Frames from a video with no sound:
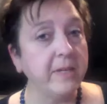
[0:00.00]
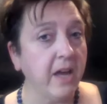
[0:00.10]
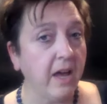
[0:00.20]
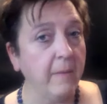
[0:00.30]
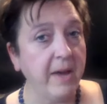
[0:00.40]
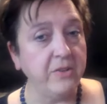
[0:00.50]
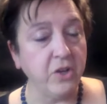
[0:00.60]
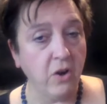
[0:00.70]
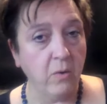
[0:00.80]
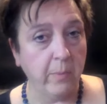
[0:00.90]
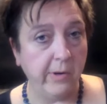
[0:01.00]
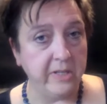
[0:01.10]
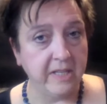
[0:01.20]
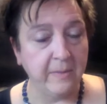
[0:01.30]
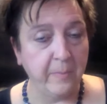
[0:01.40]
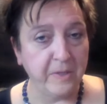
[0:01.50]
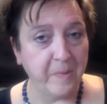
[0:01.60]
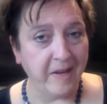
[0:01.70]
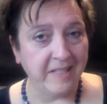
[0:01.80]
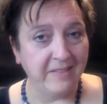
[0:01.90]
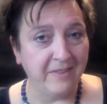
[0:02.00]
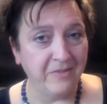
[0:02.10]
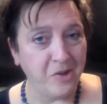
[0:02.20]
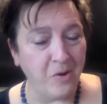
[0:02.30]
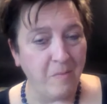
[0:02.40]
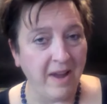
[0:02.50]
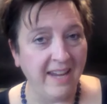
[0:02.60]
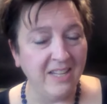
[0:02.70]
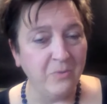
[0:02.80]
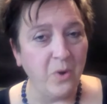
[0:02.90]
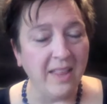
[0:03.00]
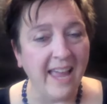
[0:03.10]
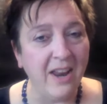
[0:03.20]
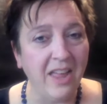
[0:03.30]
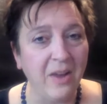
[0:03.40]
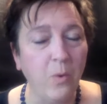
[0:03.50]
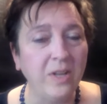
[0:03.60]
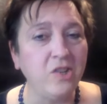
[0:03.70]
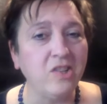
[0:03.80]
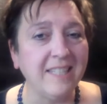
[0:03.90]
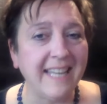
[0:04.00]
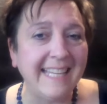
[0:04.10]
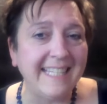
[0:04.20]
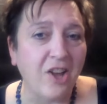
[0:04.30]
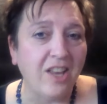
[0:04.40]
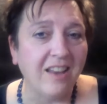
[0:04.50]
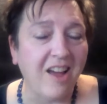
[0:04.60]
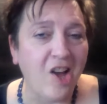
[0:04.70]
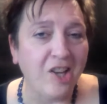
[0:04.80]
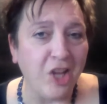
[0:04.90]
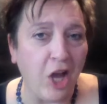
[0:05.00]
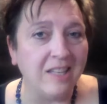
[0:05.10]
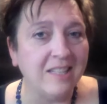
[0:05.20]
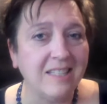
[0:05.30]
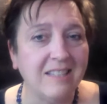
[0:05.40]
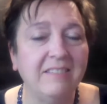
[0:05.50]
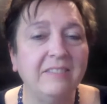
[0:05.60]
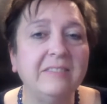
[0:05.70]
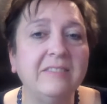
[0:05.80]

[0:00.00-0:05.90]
don't we talk about your own personal perspective, if you don't mind? What's your stance on guns?